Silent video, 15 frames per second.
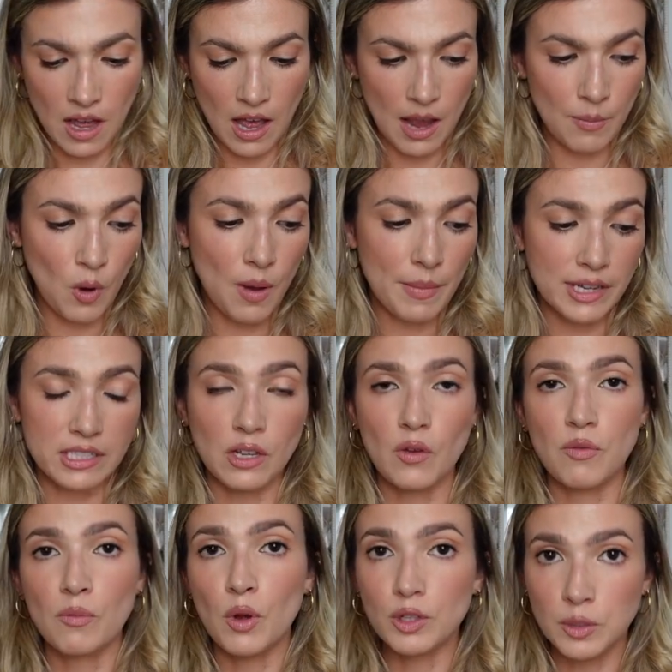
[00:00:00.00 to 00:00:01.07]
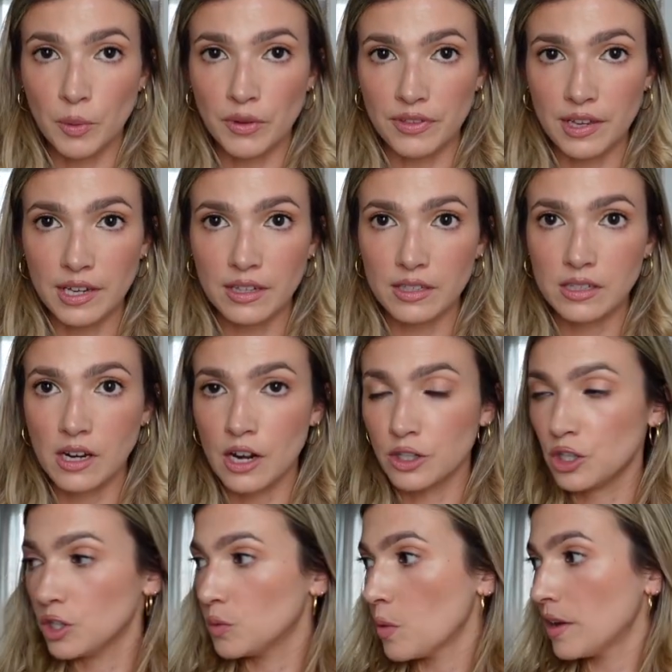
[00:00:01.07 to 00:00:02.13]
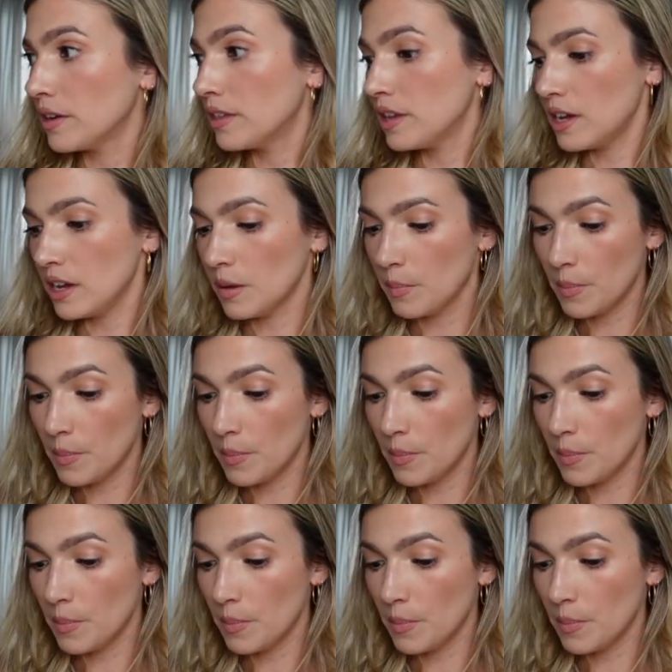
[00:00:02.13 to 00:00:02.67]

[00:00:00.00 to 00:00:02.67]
I bought myself multiple things, not just one thing.